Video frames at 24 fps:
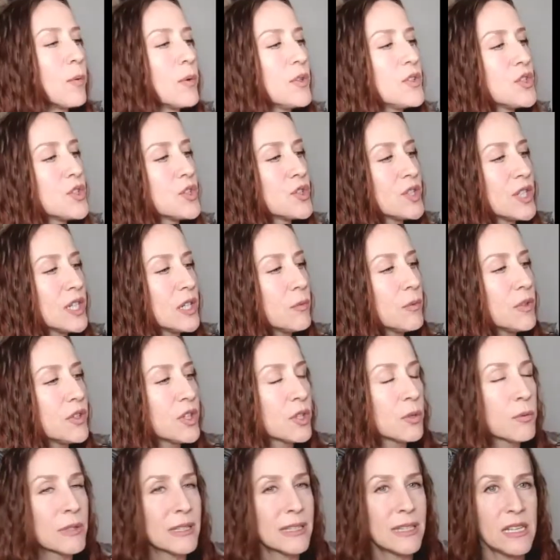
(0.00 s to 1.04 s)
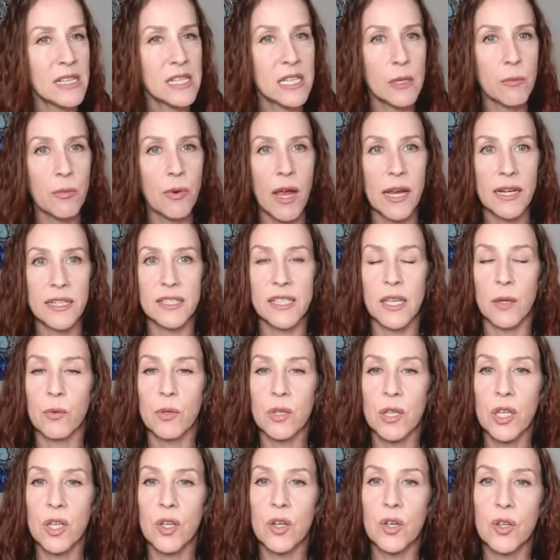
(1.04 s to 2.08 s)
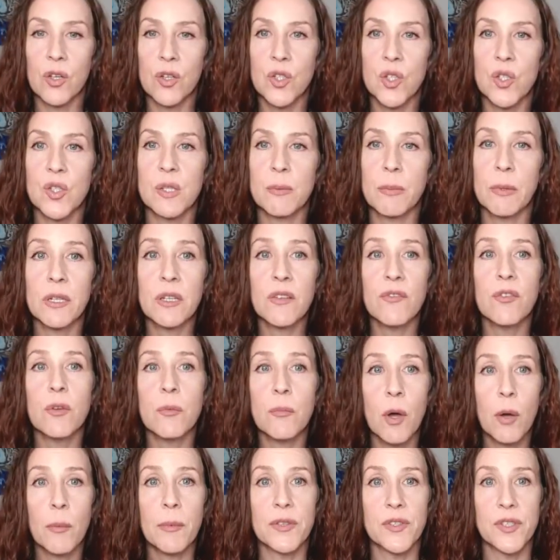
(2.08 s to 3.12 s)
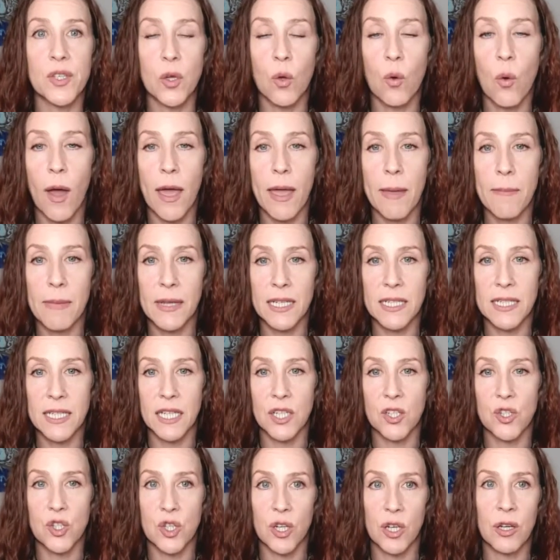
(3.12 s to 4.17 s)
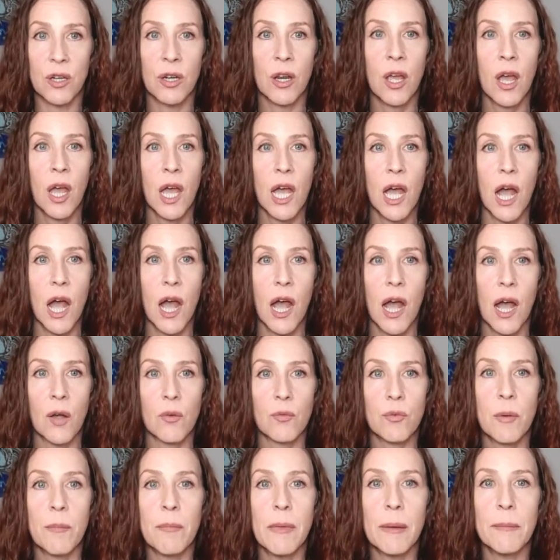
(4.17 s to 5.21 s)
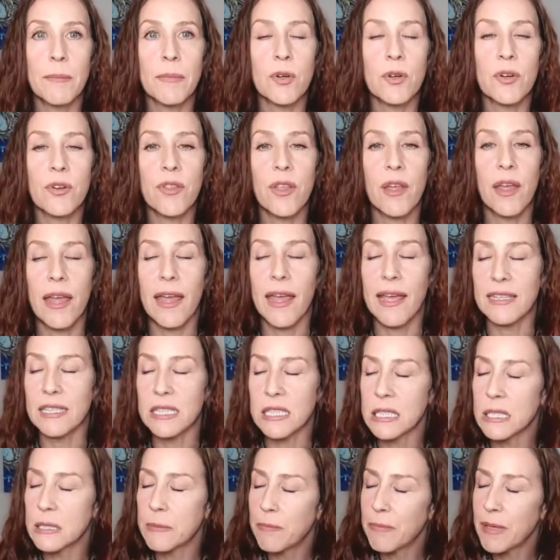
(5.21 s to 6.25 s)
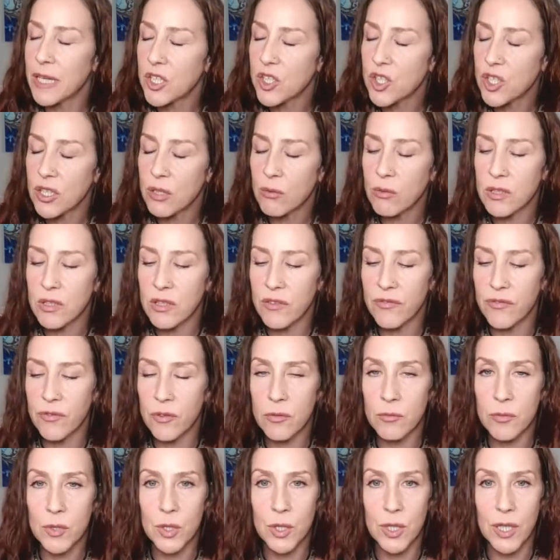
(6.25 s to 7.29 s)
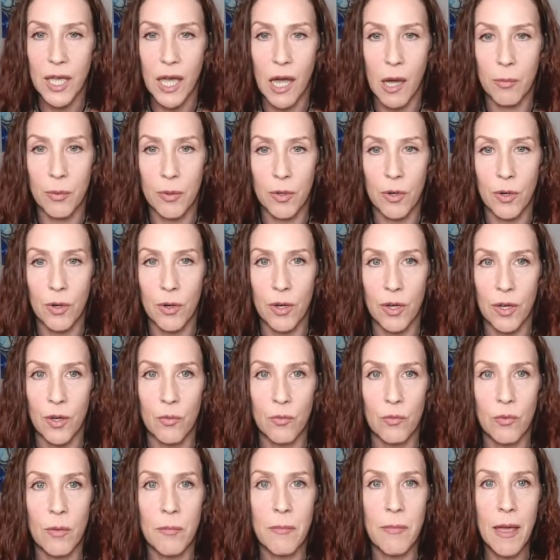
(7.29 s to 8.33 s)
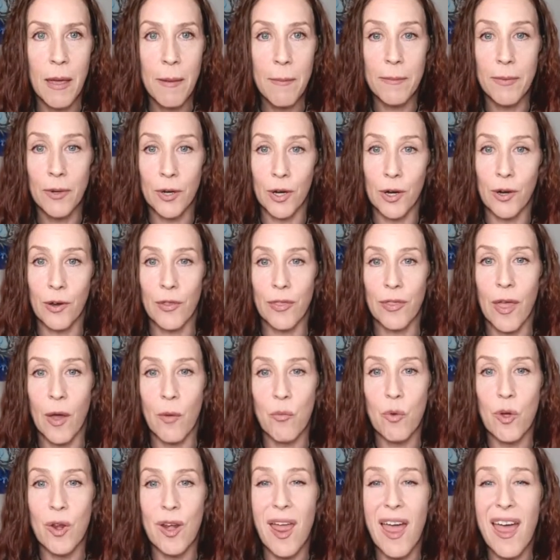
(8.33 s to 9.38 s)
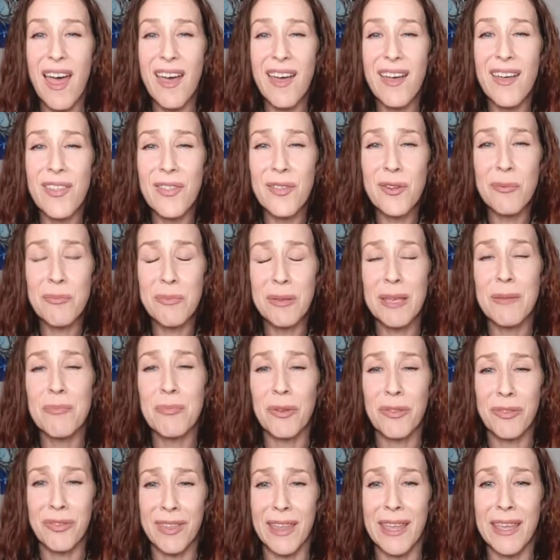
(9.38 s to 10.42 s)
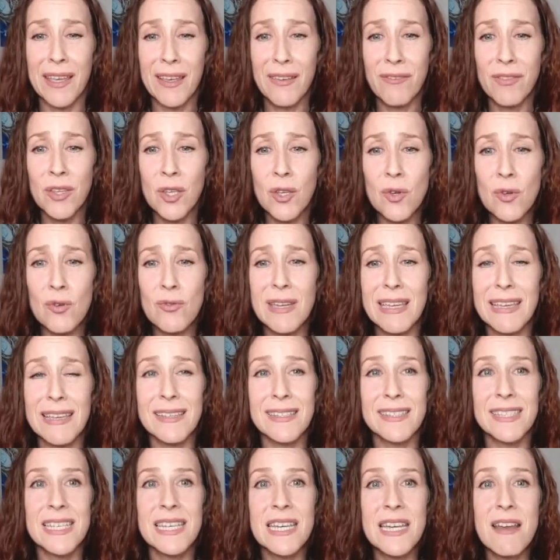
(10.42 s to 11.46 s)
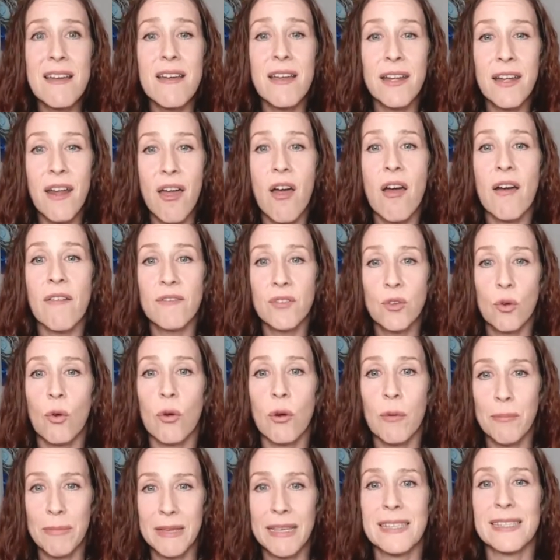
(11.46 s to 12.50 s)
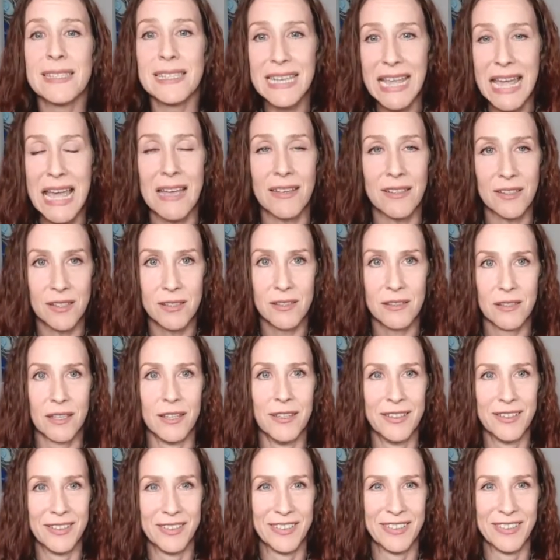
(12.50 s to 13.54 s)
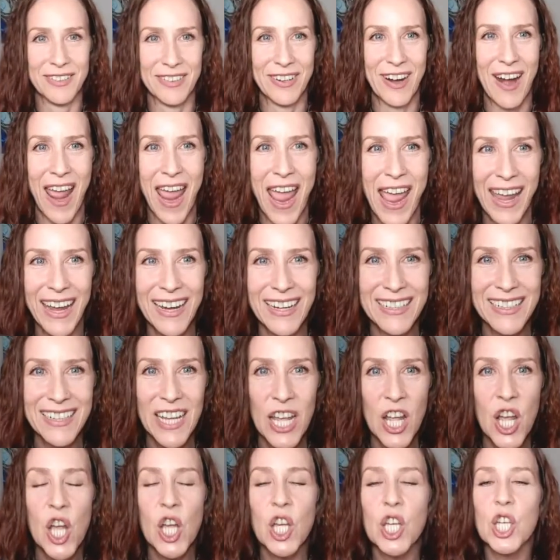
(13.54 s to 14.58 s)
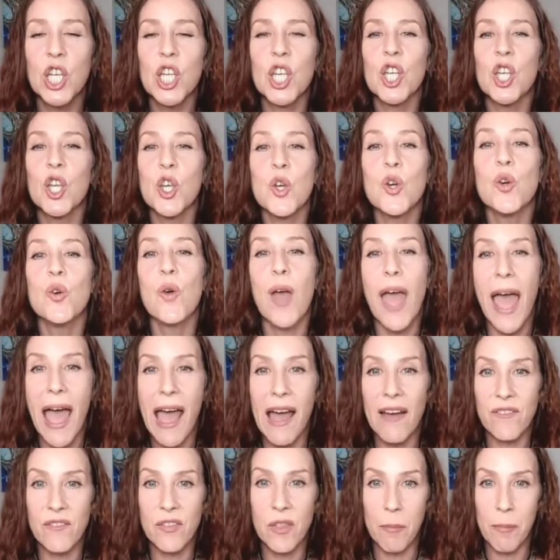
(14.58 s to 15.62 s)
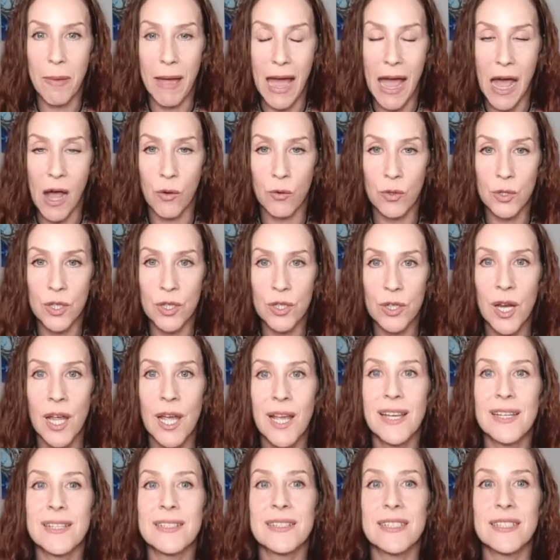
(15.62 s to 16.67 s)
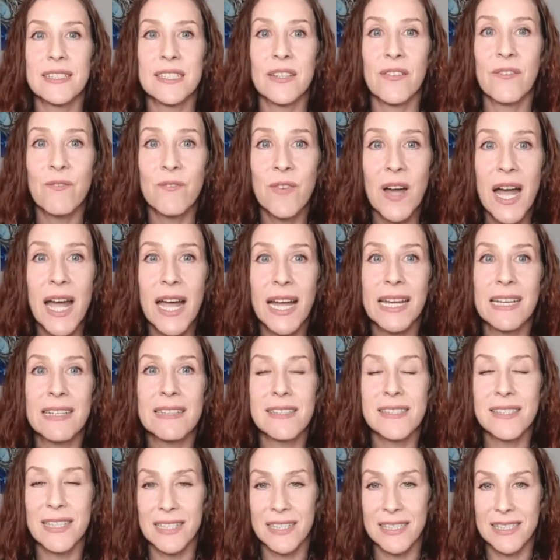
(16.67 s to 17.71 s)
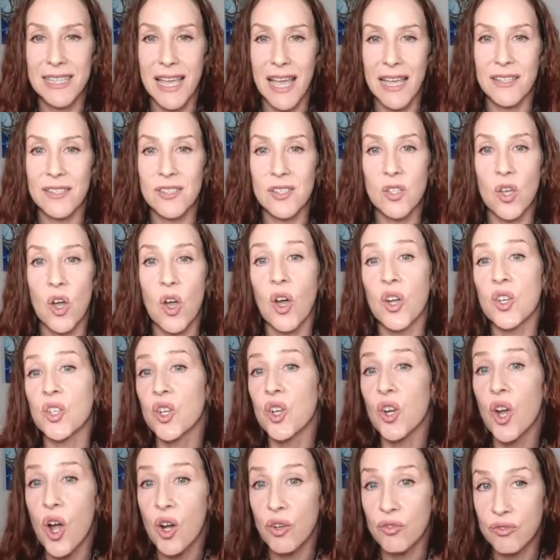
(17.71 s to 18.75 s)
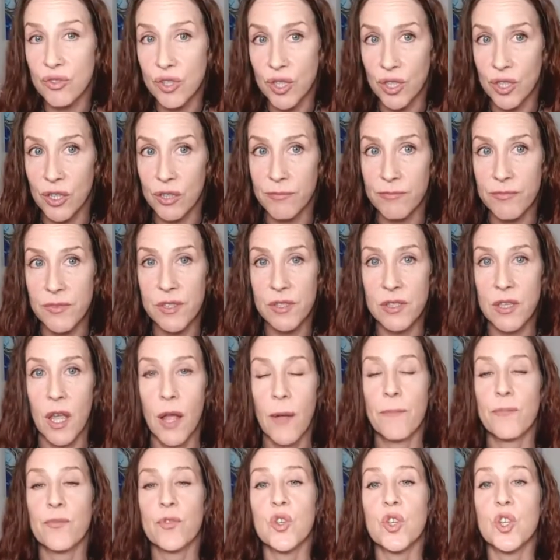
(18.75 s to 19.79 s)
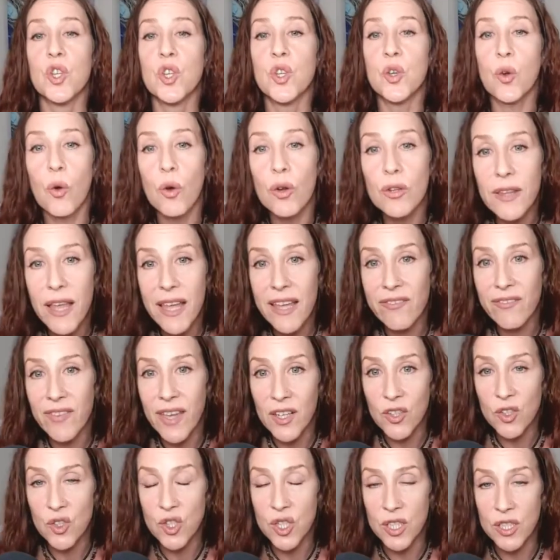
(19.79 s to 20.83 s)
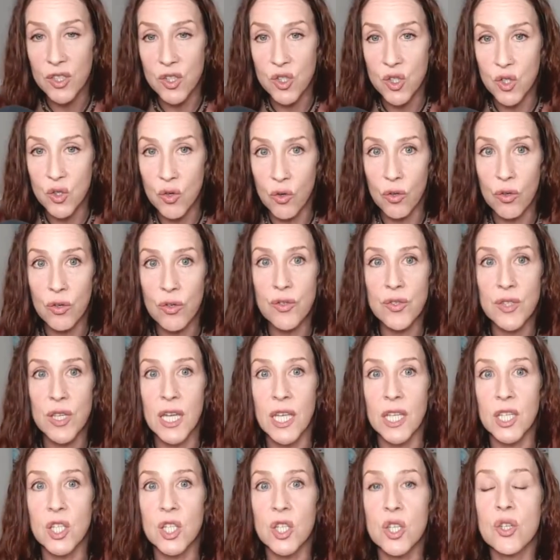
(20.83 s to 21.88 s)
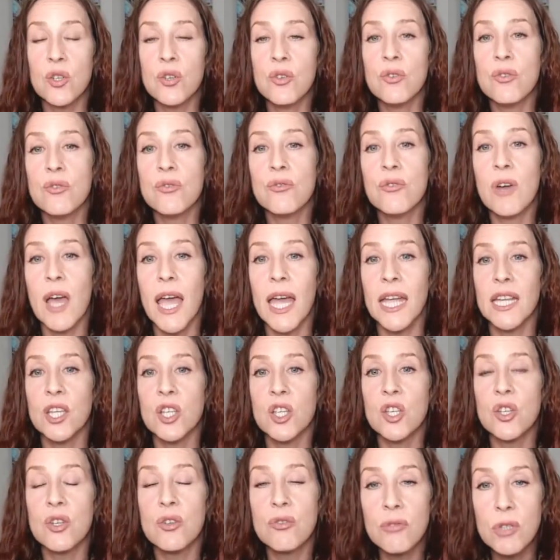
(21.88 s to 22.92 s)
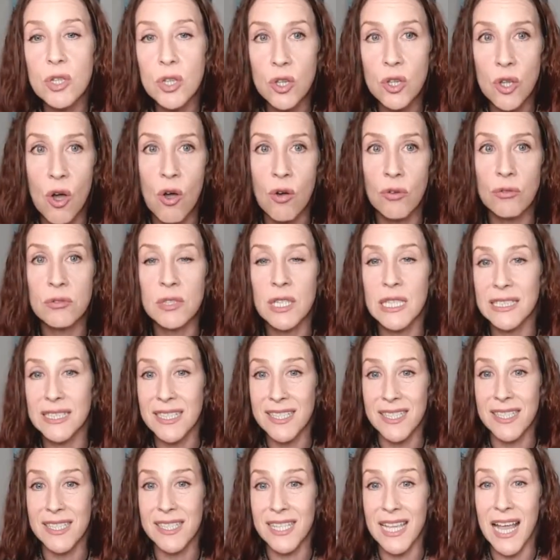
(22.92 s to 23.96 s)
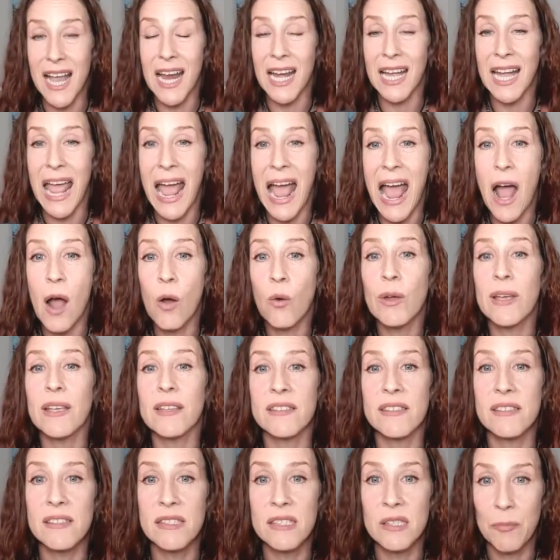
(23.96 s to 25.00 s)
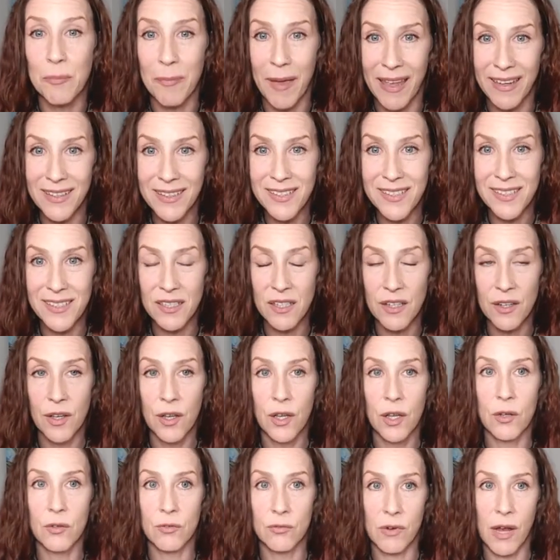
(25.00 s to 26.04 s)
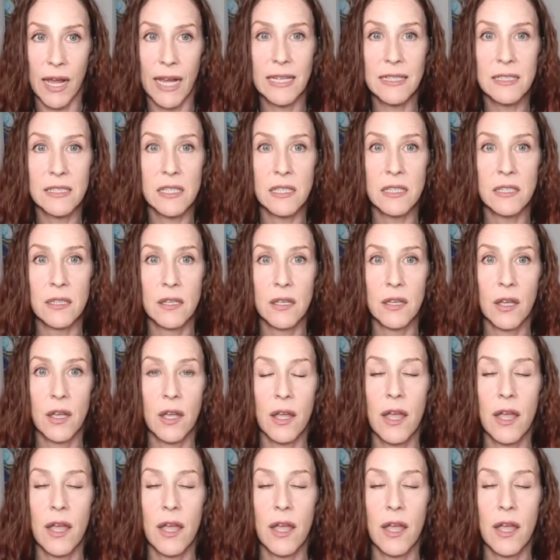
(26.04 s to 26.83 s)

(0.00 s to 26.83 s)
But once you're done with your releasing practice, I really encourage you, spend a few moments in quiet meditation. Remember, especially with the full moon in Capricorn, remember that what other people think of you is none of your business, right? You have the power to define success on your own terms. Your life energy is yours, and you alone get to decide how it's spent, right?